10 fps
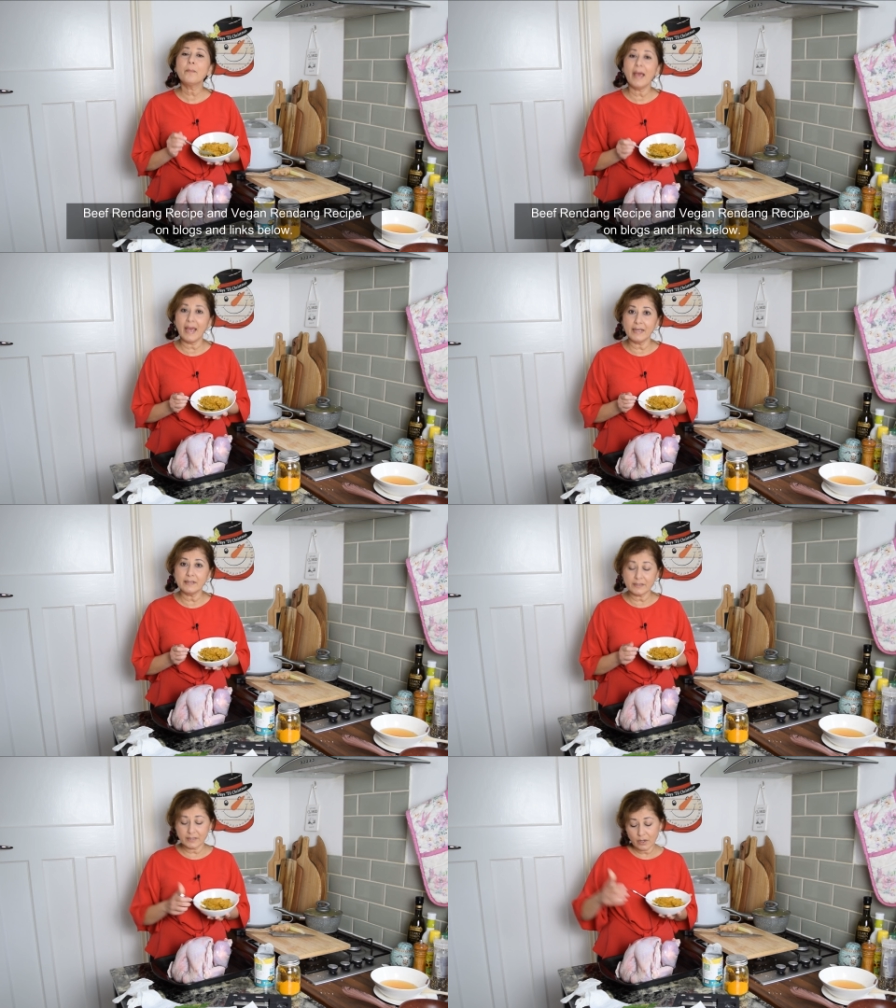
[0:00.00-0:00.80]

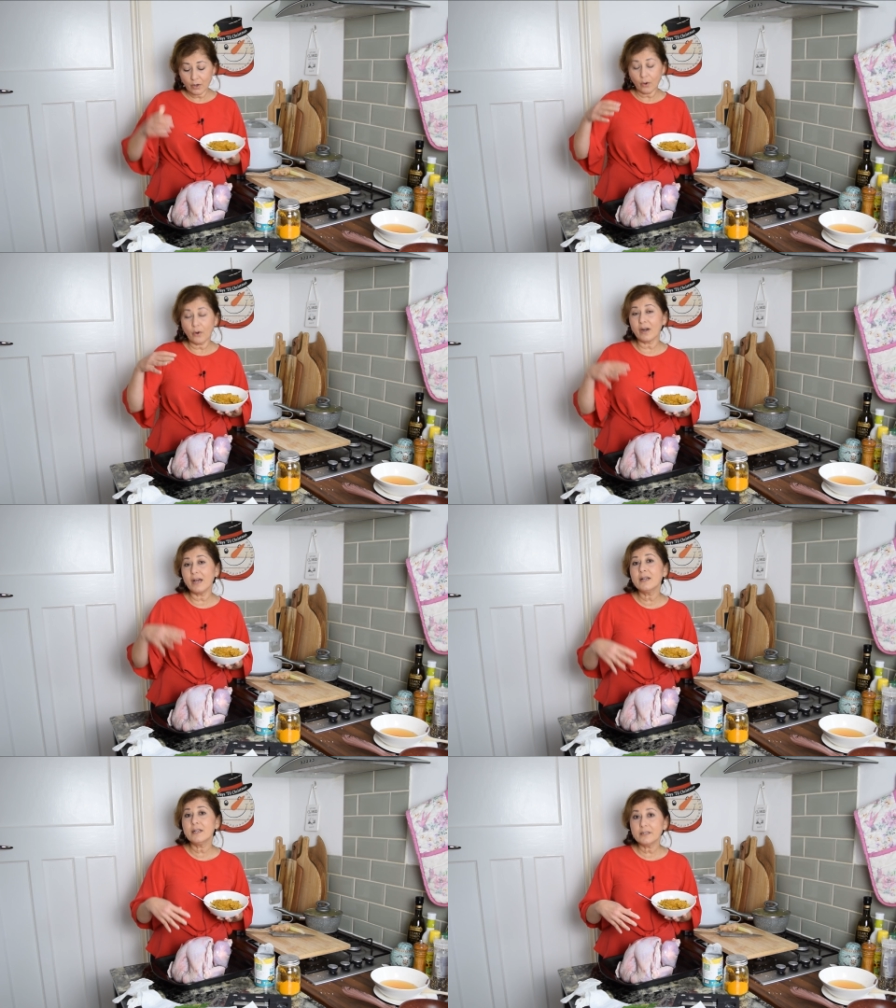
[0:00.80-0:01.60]
paste or
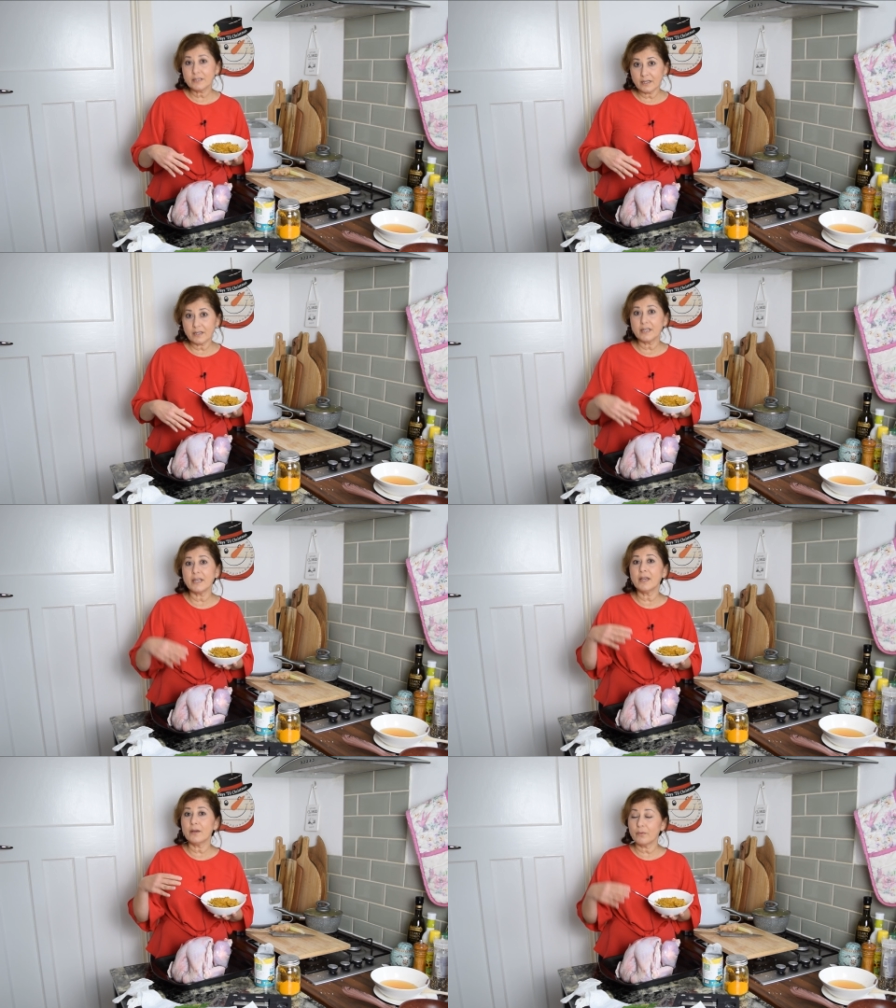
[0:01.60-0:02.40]
a
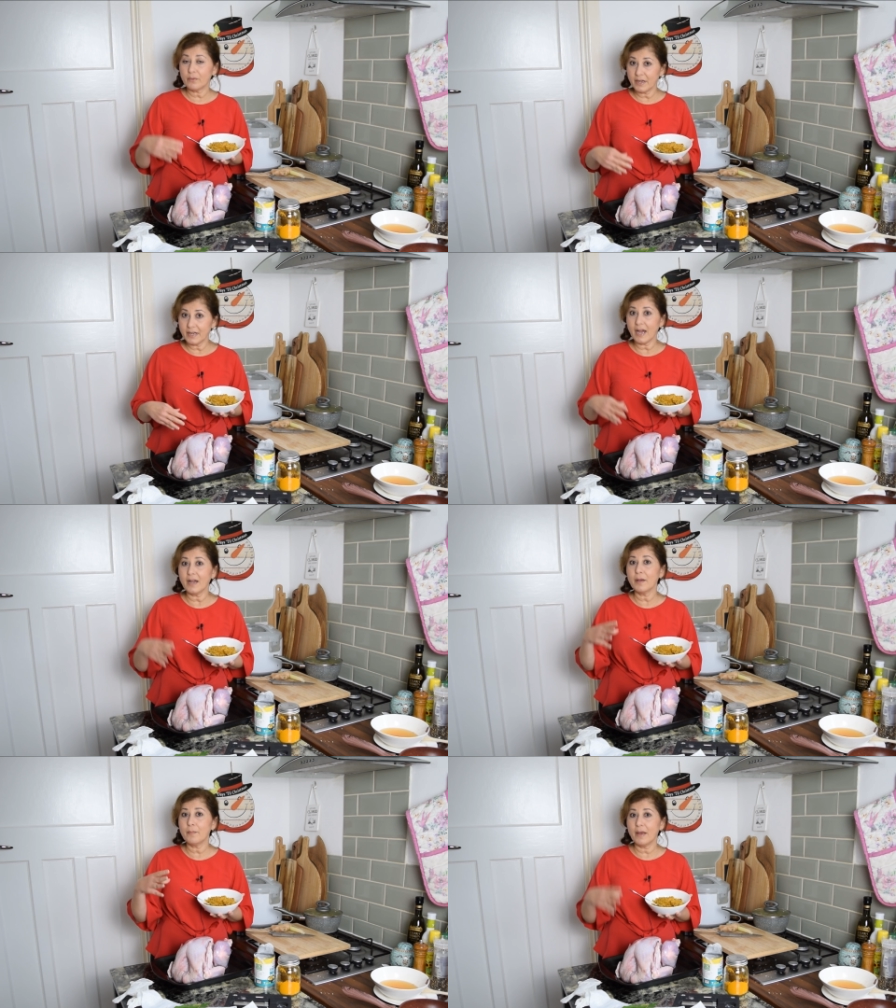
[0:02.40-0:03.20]
turkey
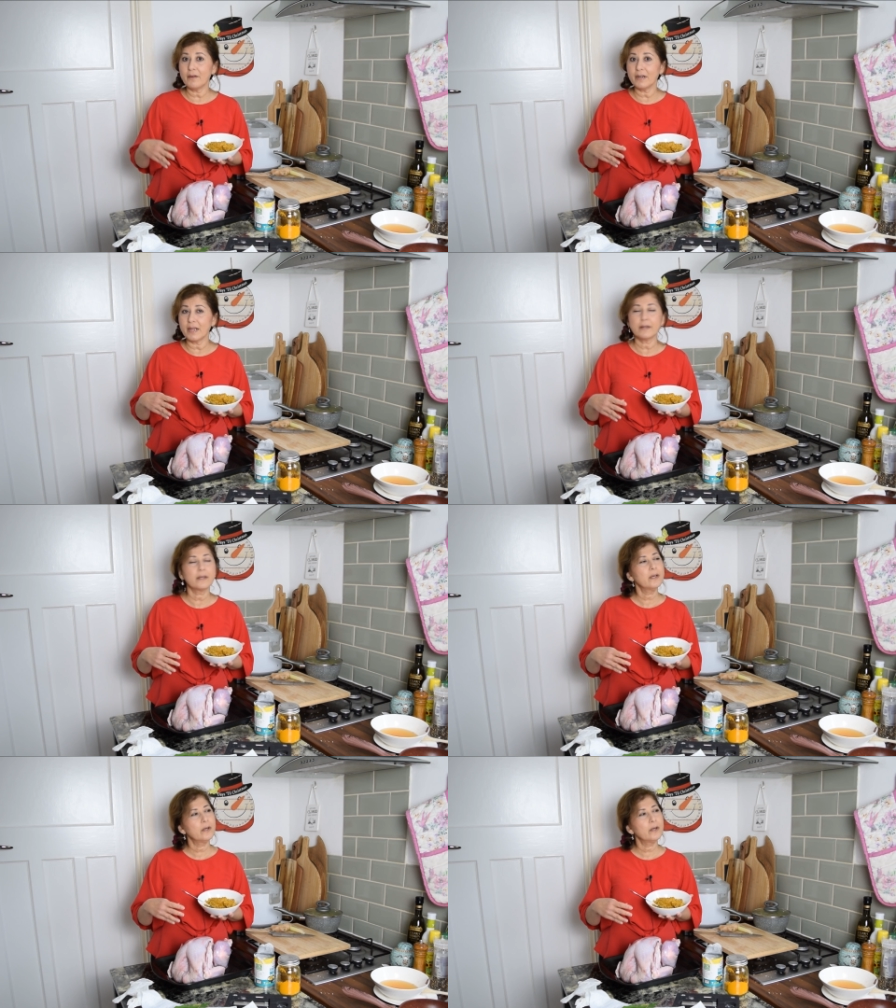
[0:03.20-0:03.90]
rendang marinade.